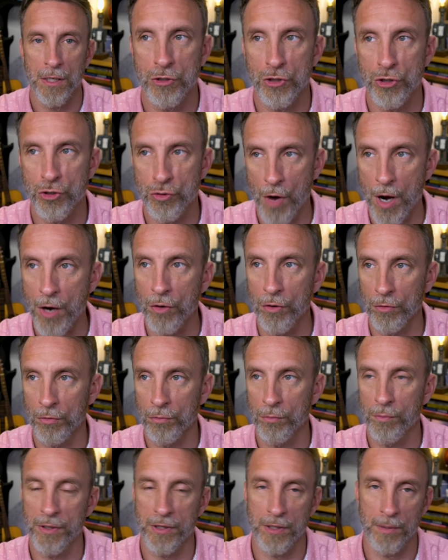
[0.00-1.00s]

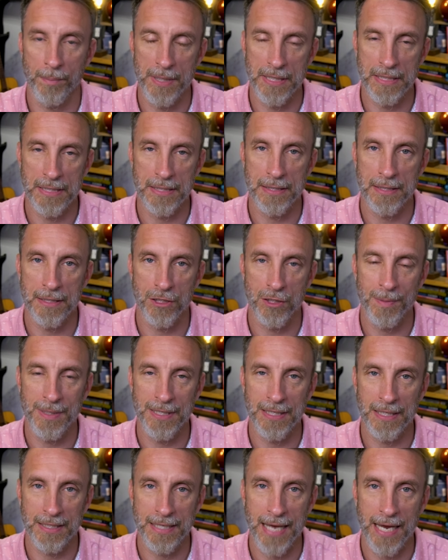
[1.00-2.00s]
struggle with their businesses to be
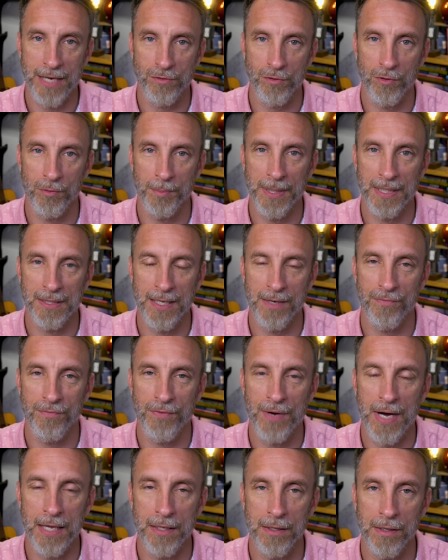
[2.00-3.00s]
successful because they
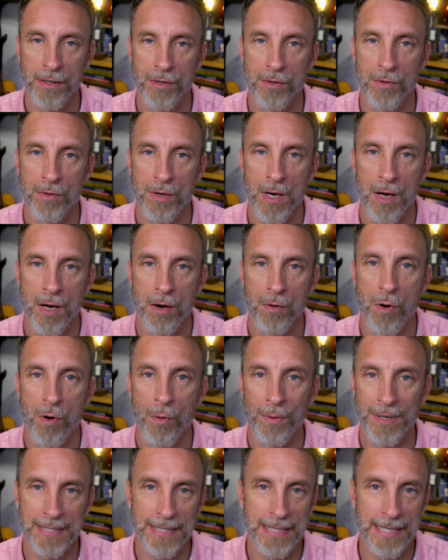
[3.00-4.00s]
follow
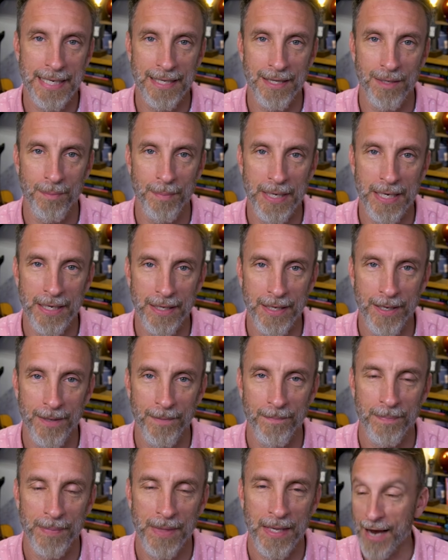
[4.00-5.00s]
what we see in the
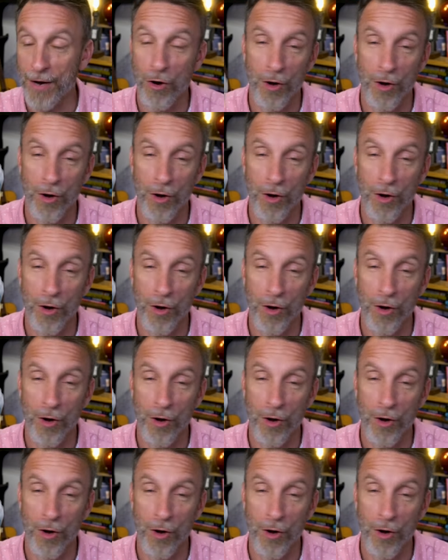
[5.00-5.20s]
media. I